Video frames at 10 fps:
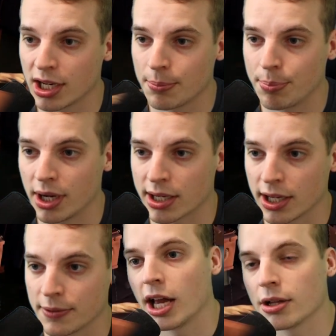gonna
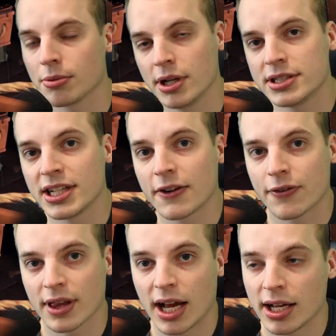bucket. And the reasoning
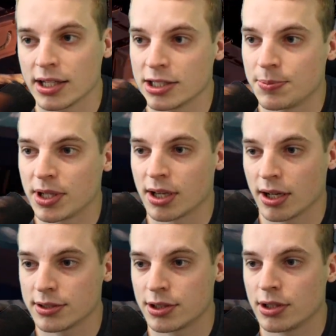for that is
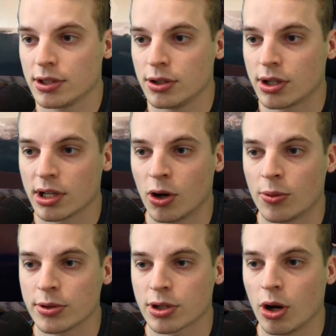because you can
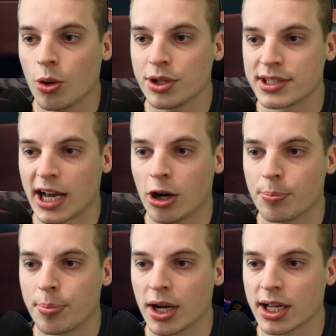almost always
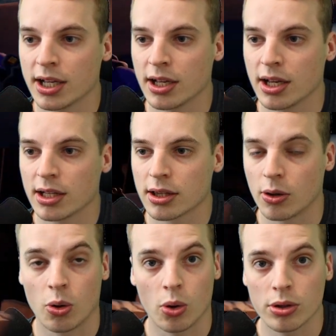out bucket the
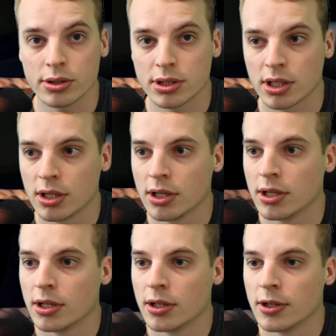holes.
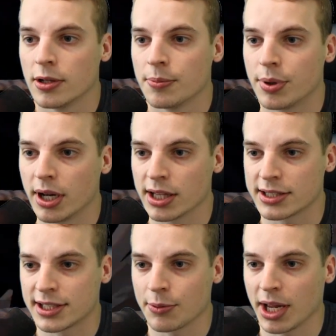But
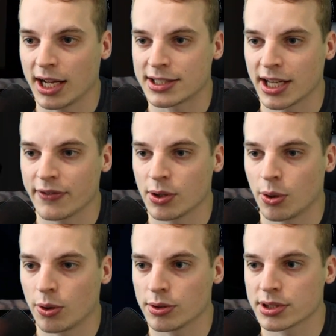let's say we had 7
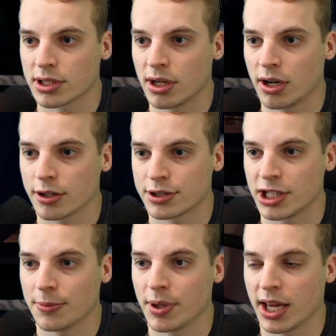holes on our
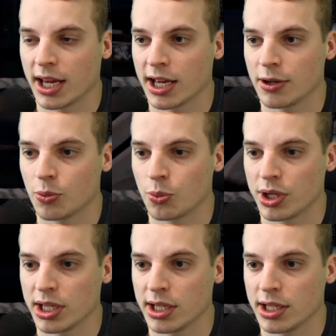ship and
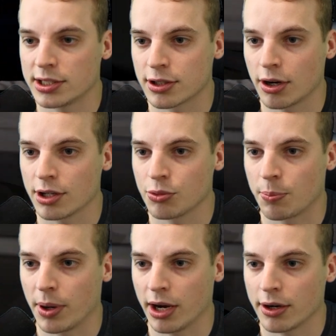we started
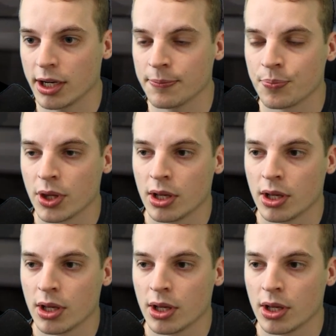repairing.